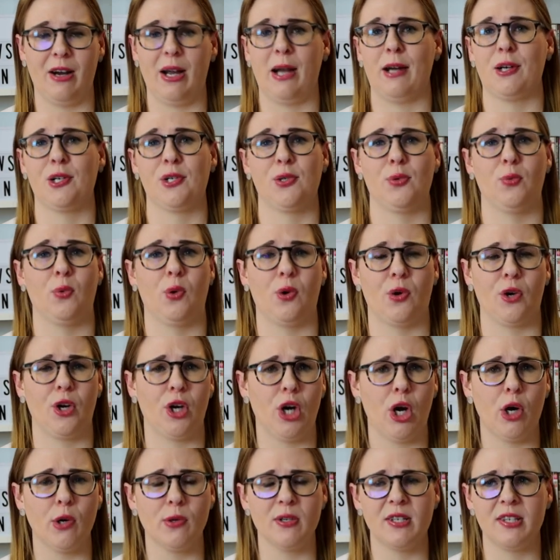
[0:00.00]
are actual
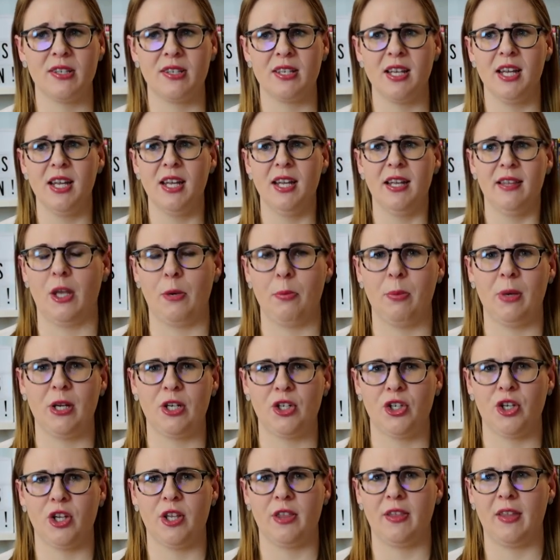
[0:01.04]
ghosts. They
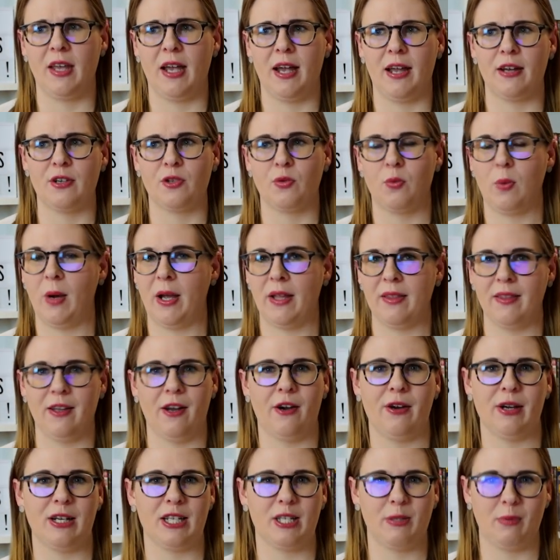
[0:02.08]
mentioned that when
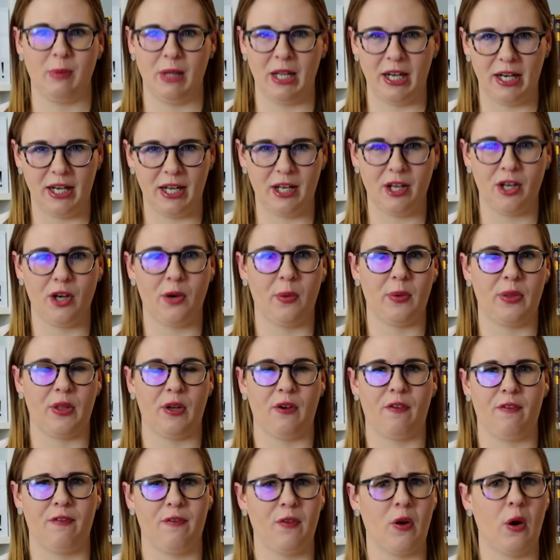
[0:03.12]
they're explaining, you know, with
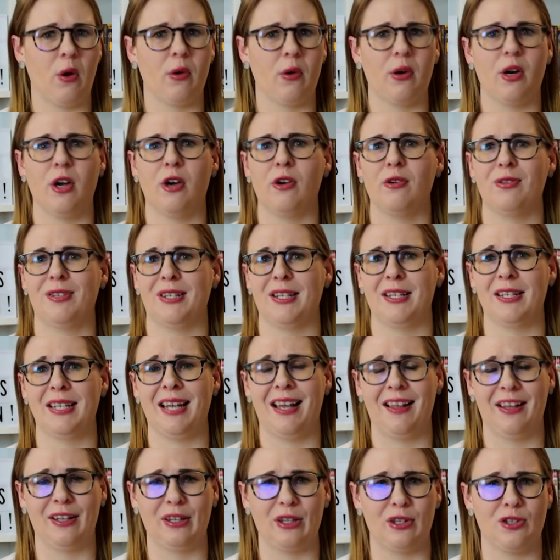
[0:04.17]
their photos and
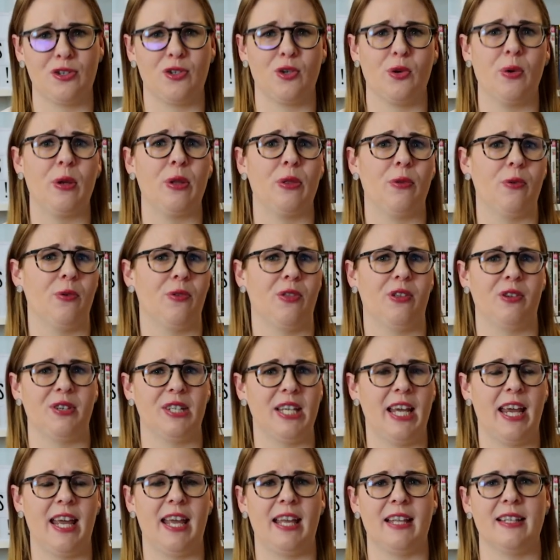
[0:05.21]
telling the story through the
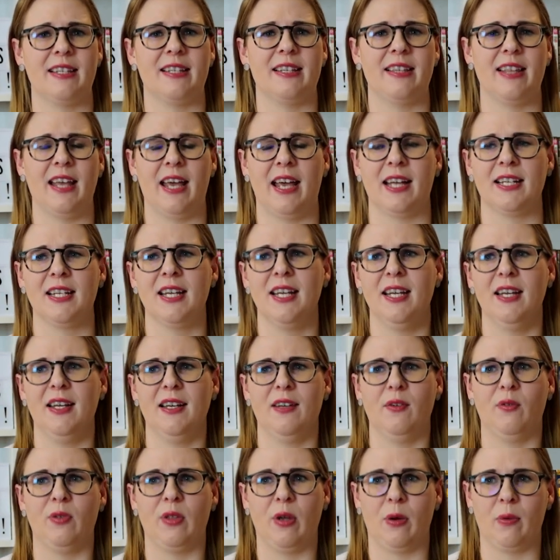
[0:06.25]
dance, that
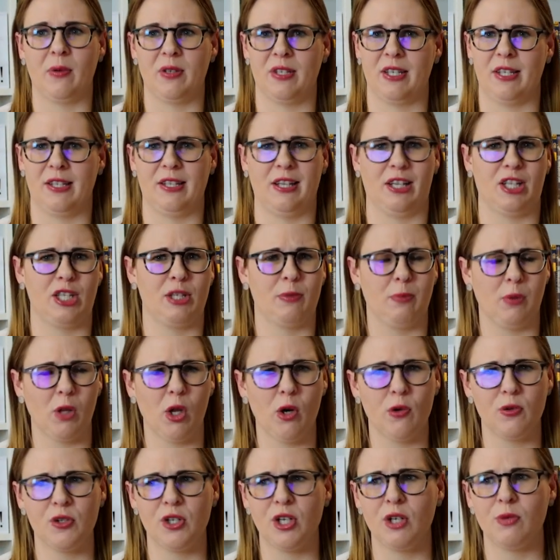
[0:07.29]
there was this
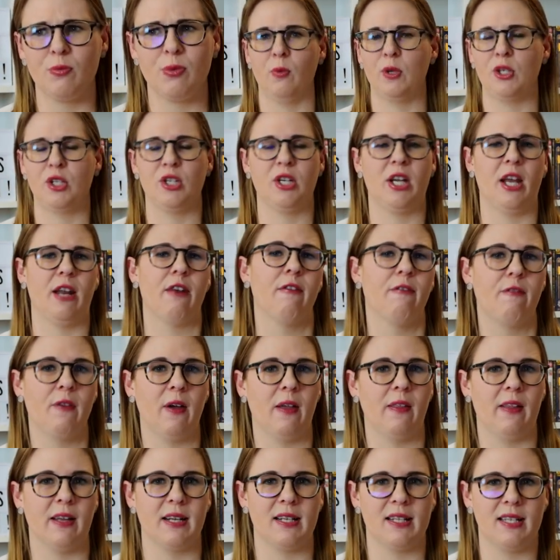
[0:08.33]
explosion, which again
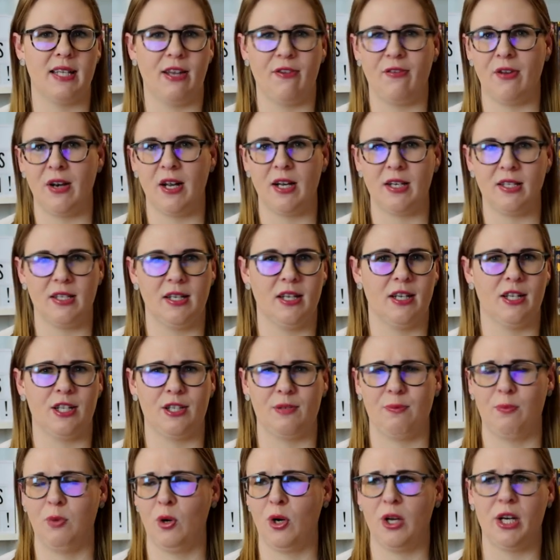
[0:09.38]
felt like seven
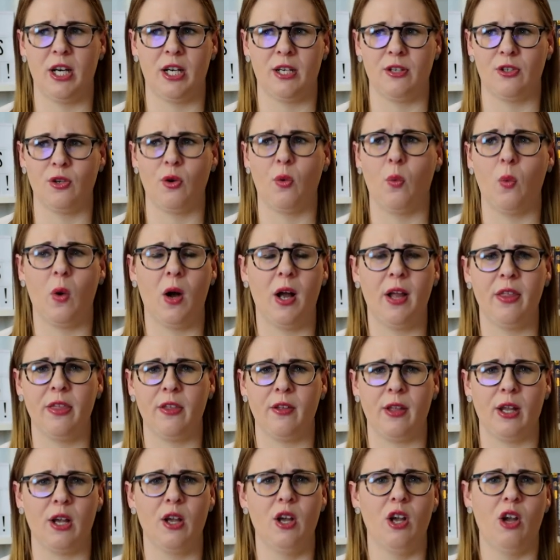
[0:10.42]
ideas put into one.
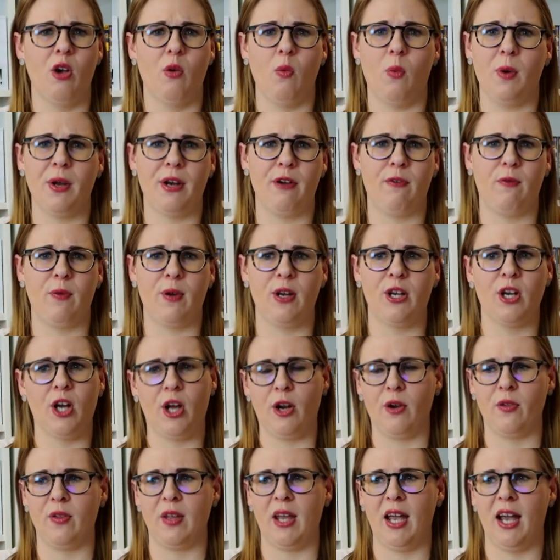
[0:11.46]
They're like, what if we
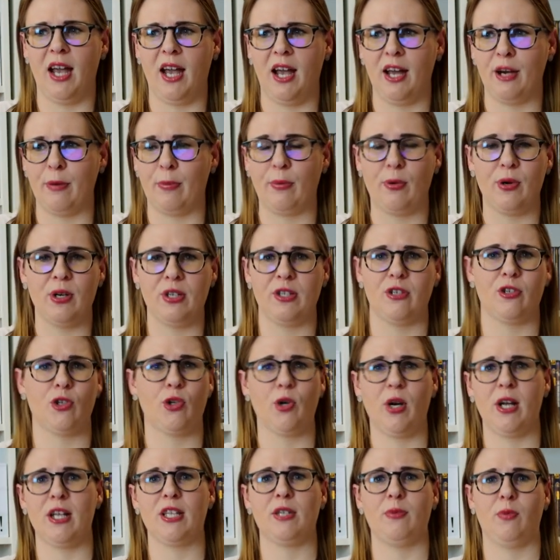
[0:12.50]
not only had a prison
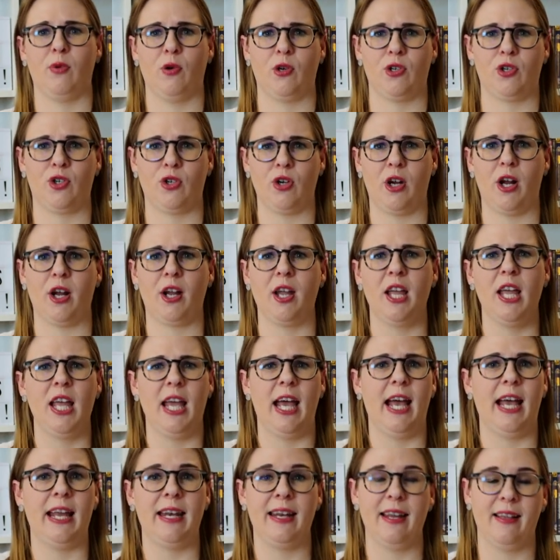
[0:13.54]
transport truck
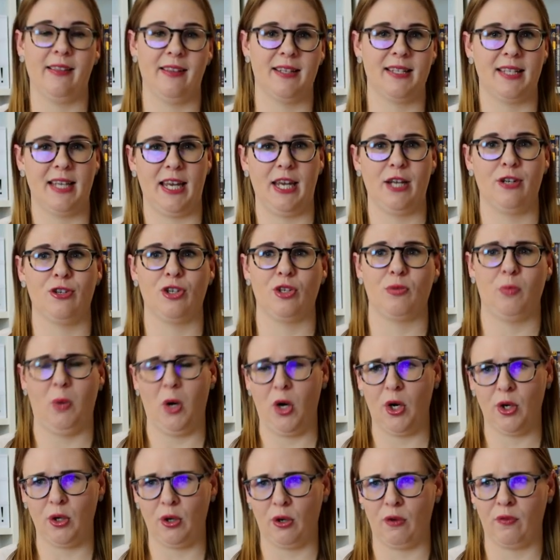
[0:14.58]
and Nicolas Cage's
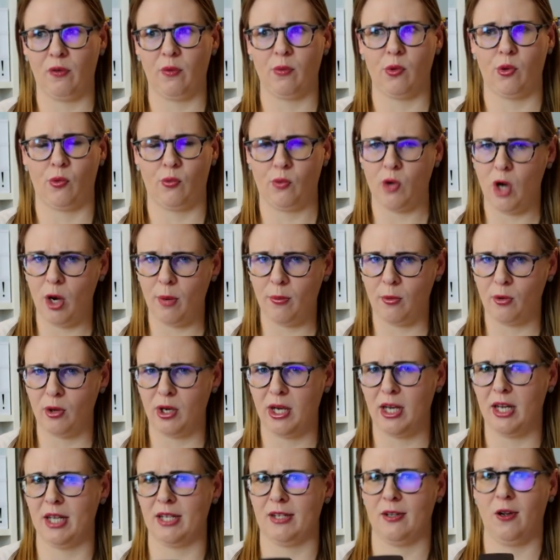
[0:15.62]
partner from the
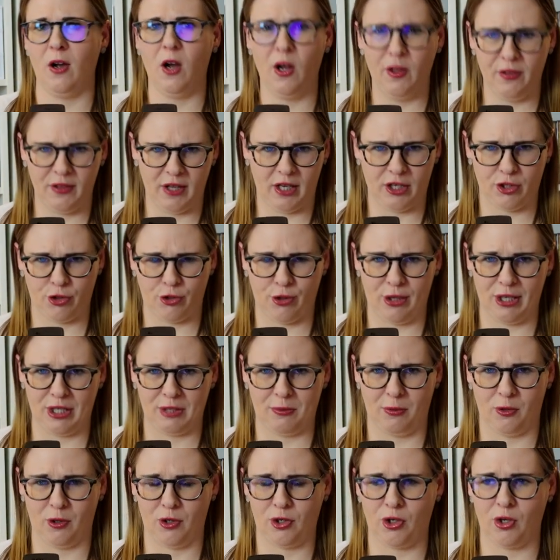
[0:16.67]
robbery is on that
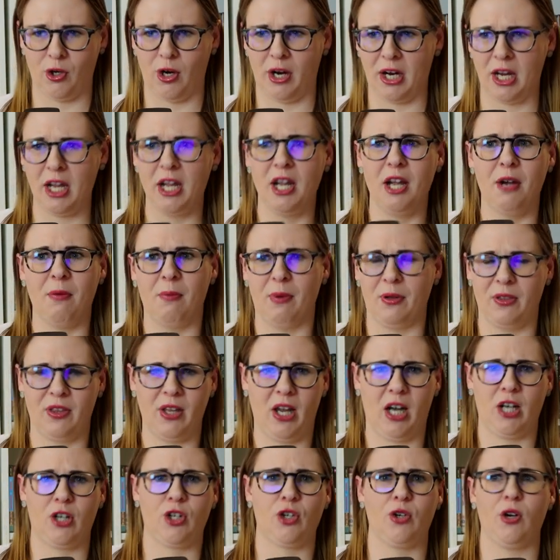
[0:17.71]
transport truck, but
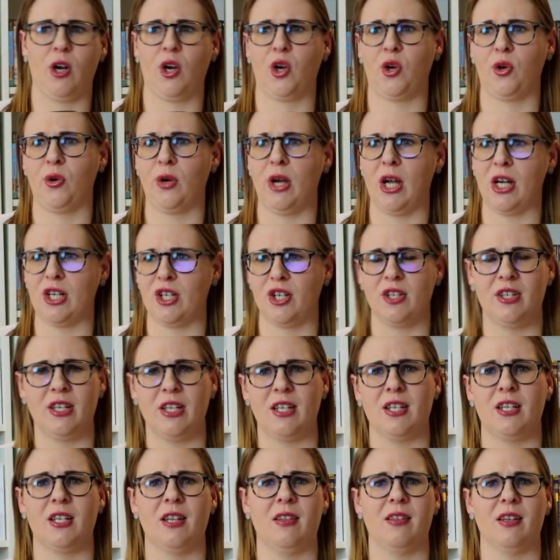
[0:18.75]
that truck crashes
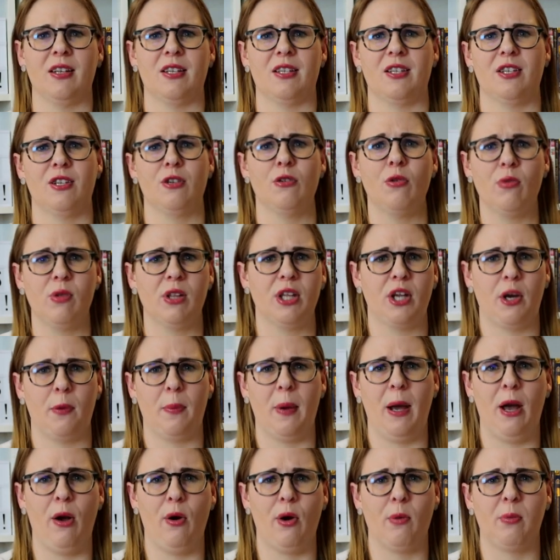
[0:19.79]
into this nuclear
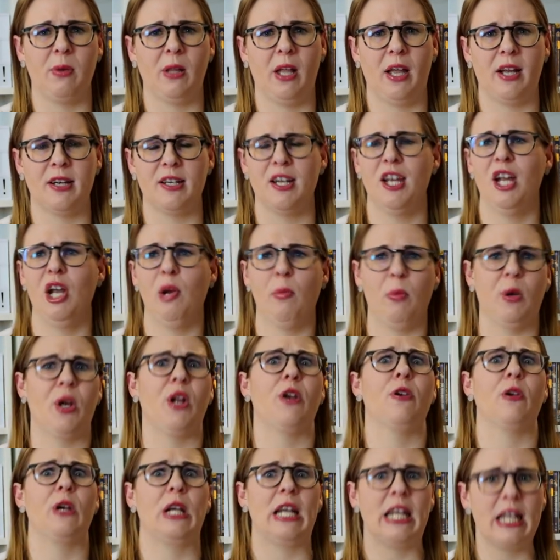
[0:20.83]
power plant, but
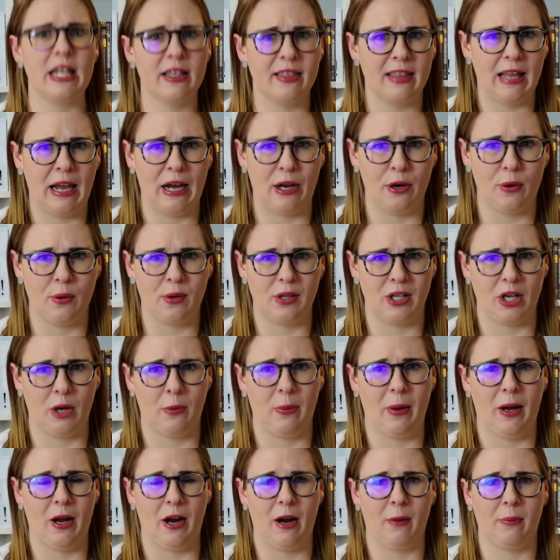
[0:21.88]
underneath that nuclear
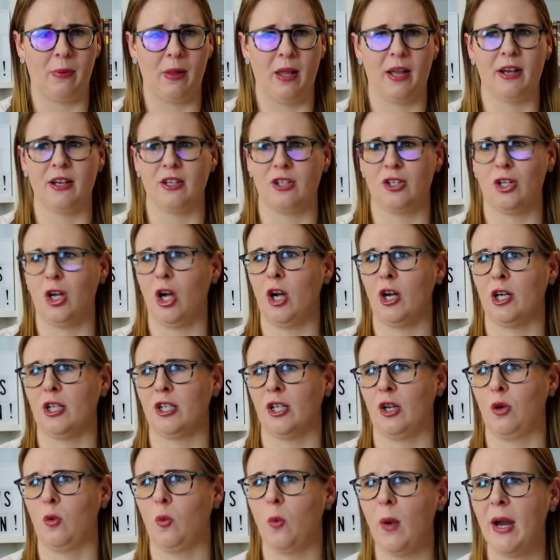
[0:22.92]
power plant is
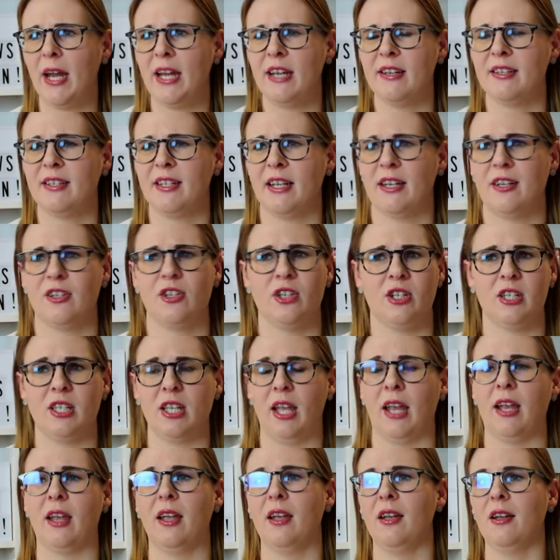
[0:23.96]
toxic waste? And it's just
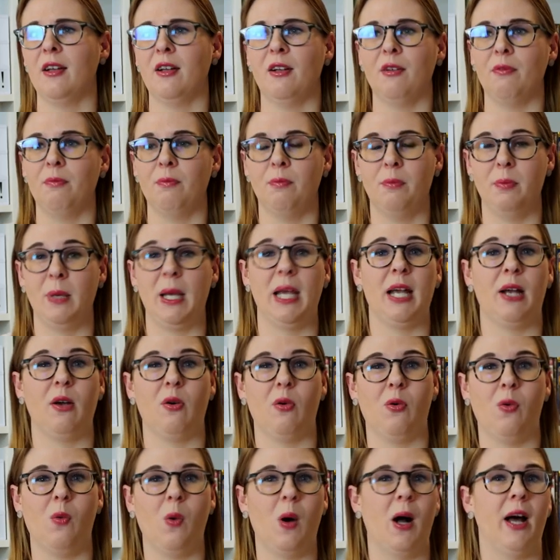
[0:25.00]
like, pick
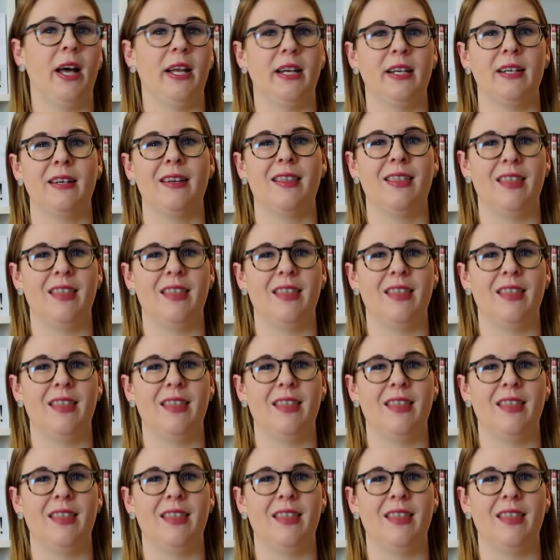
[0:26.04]
one